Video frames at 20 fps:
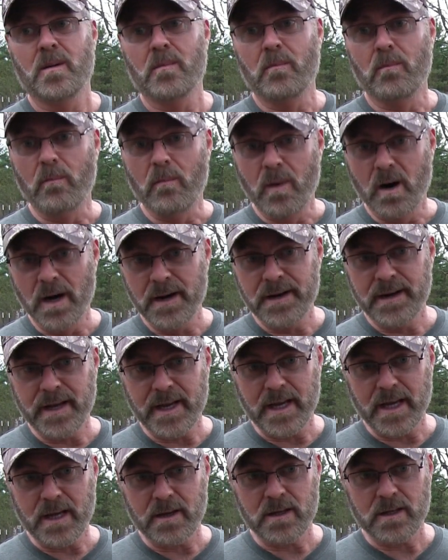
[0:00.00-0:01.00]

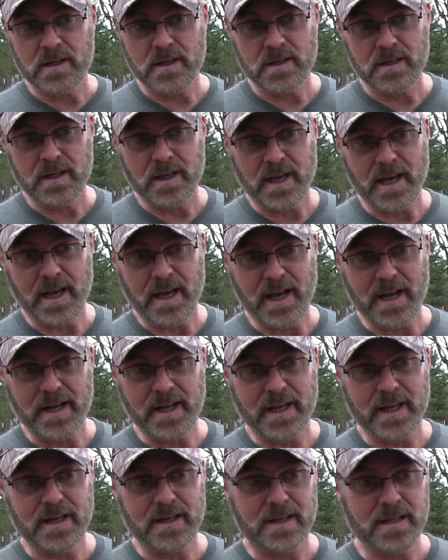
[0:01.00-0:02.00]
Monday, and
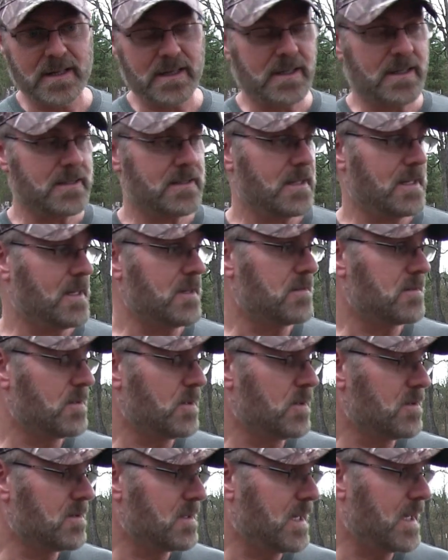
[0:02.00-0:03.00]
then today's
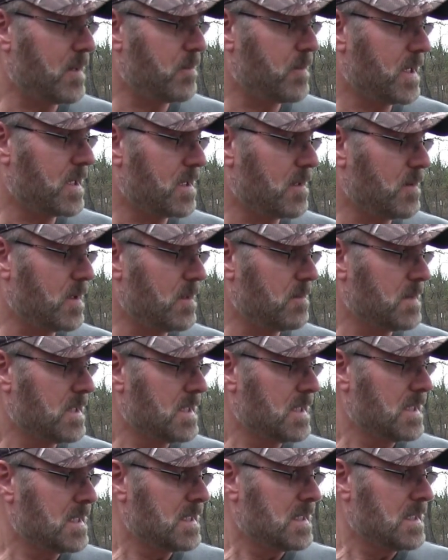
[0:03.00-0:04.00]
Tuesday. I picked them up.
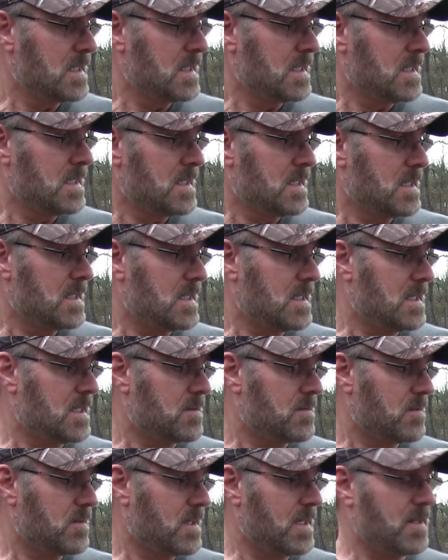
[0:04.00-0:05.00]

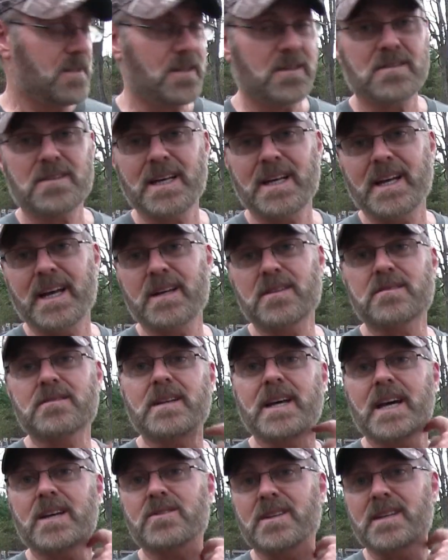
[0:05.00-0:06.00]
So they sat
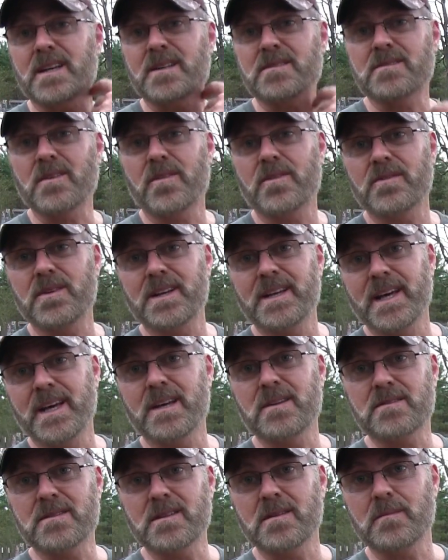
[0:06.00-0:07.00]
actually an extra 3
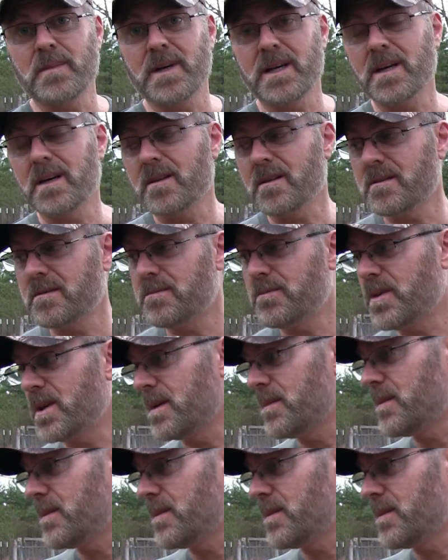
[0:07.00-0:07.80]
days in the mail, pretty